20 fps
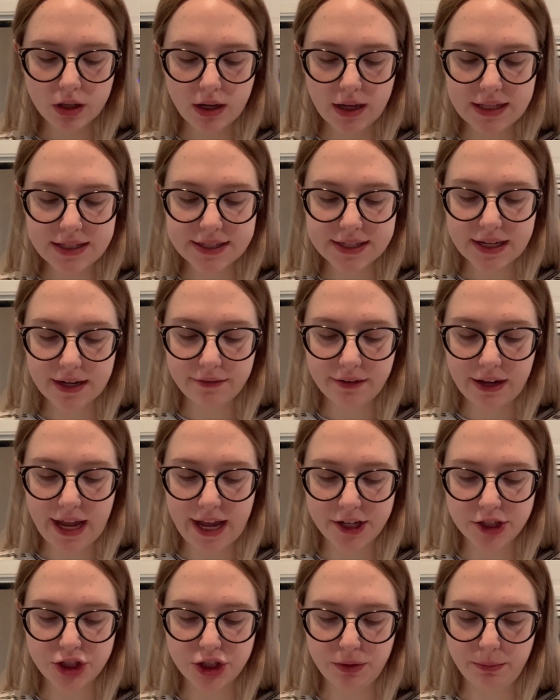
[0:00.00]
instead of
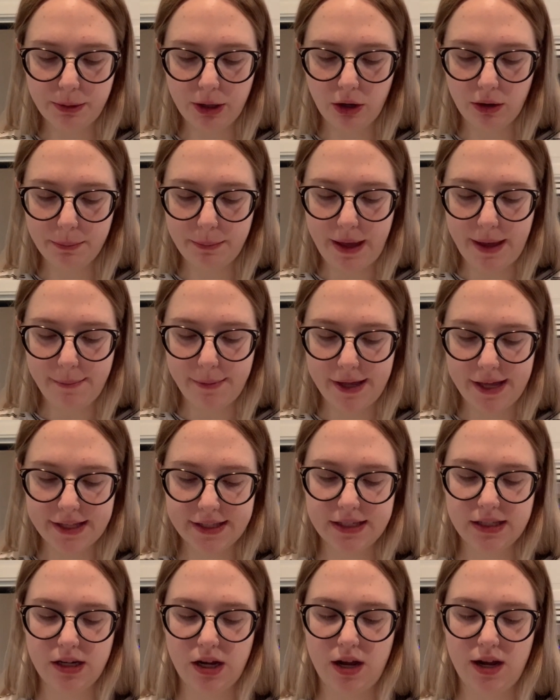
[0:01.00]
cashew milk, maybe
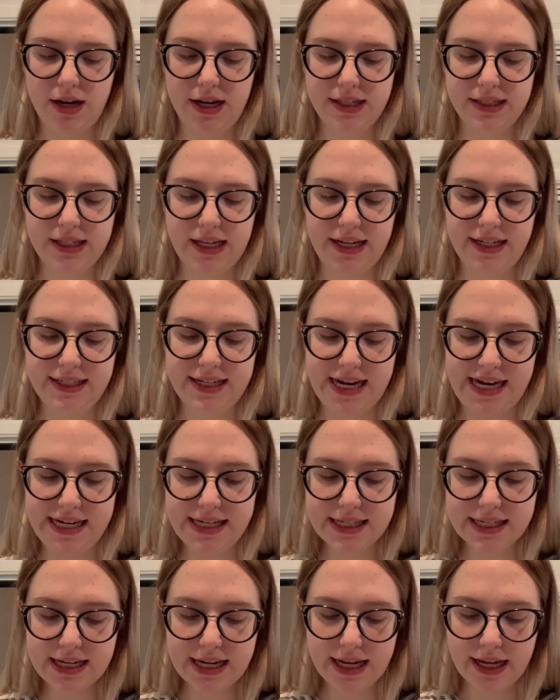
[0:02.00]
it's not as like
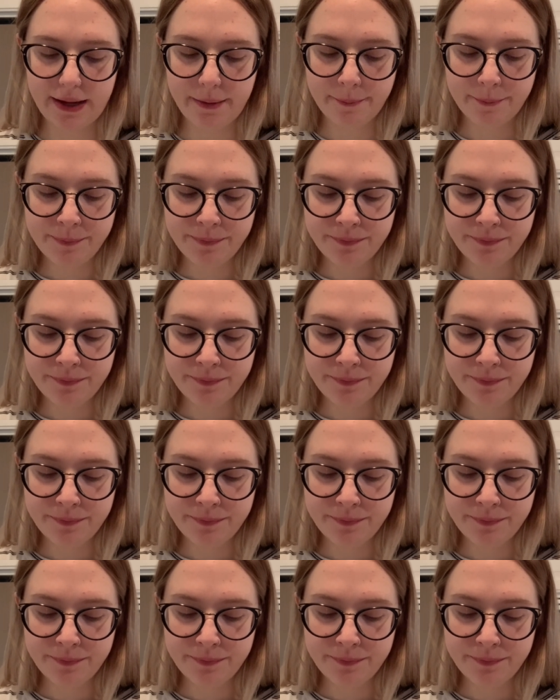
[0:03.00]
tasty.